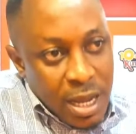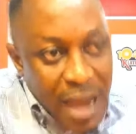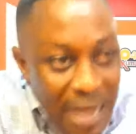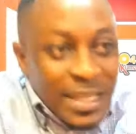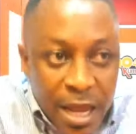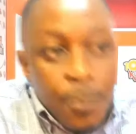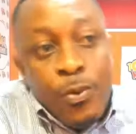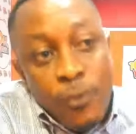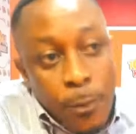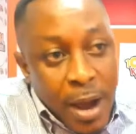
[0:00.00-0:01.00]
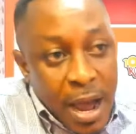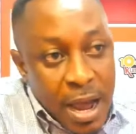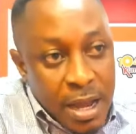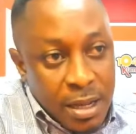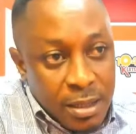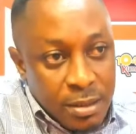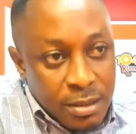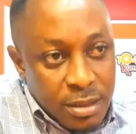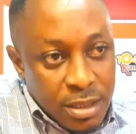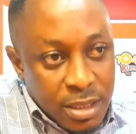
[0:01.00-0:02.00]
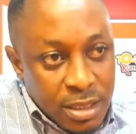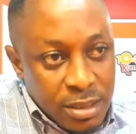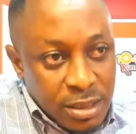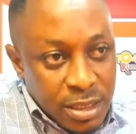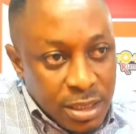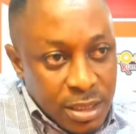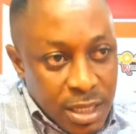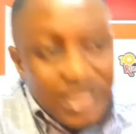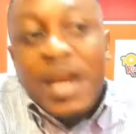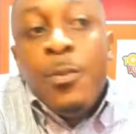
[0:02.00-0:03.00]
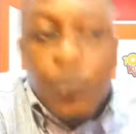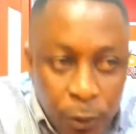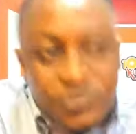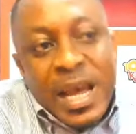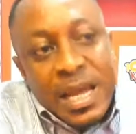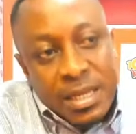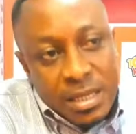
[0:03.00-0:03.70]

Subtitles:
Has I improved power? It's an improved side.